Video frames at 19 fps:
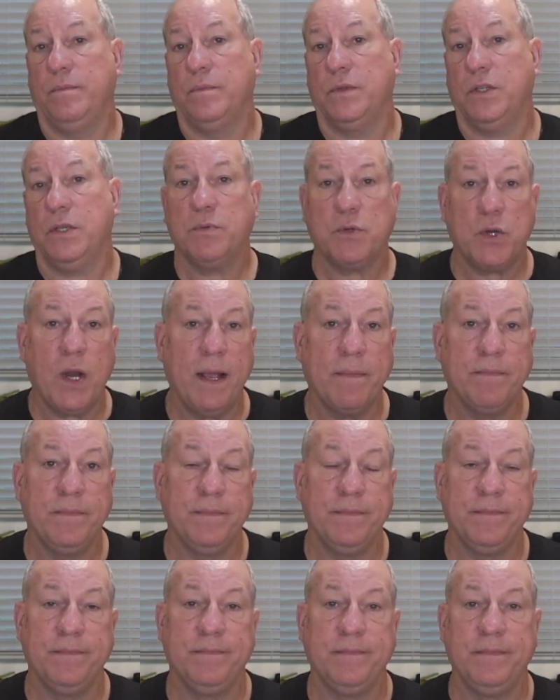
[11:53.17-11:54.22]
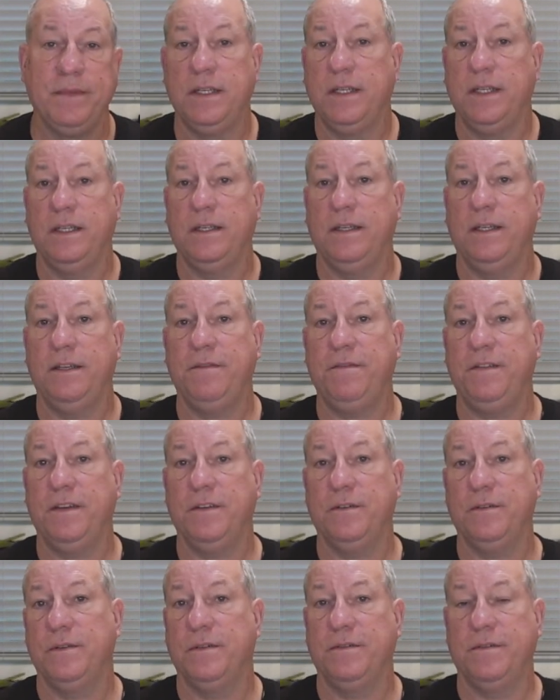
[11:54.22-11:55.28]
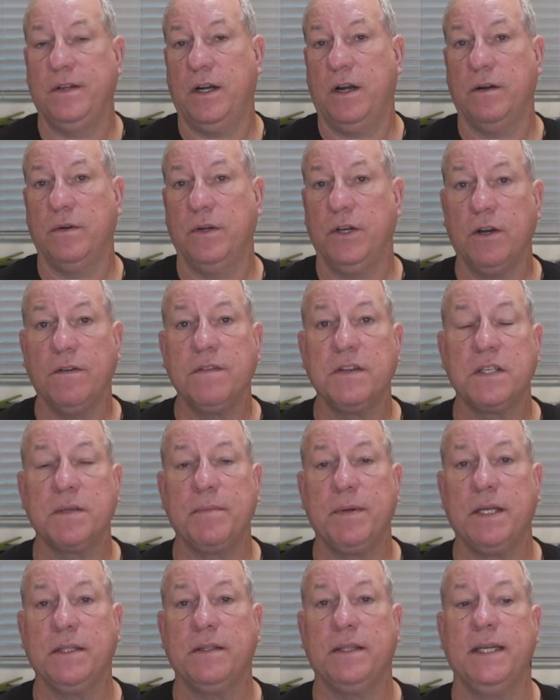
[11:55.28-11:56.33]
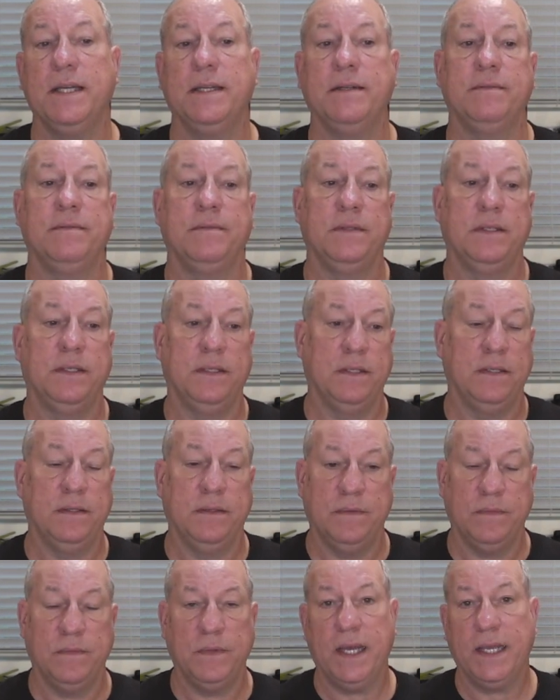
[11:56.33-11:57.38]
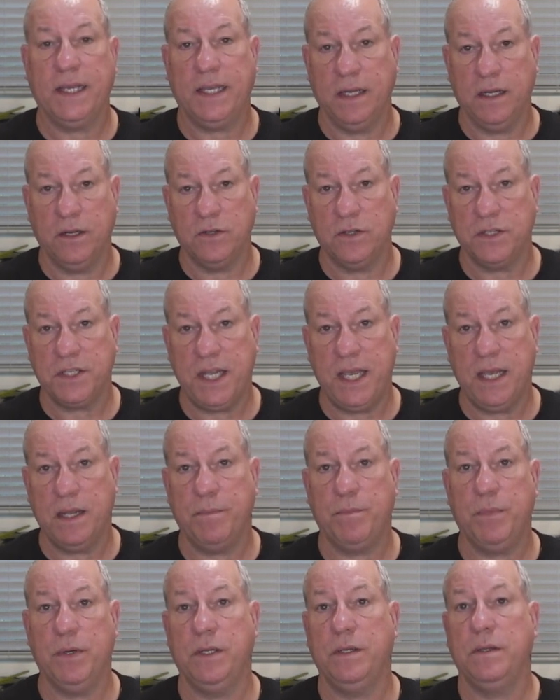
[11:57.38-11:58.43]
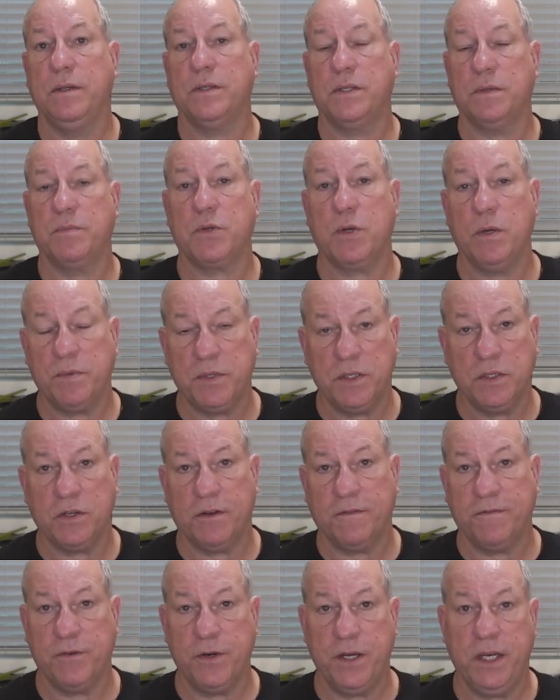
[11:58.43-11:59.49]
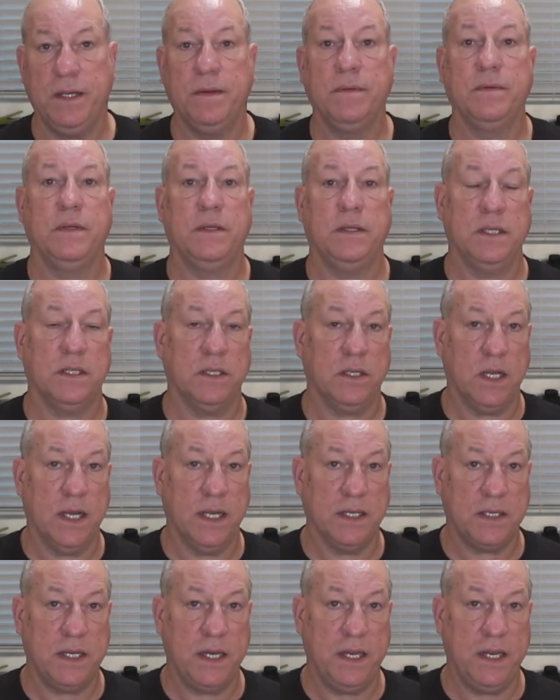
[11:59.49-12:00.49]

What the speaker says: subscribe. If you are nervous about that, I can understand, but subscriptions are free. Doesn't cost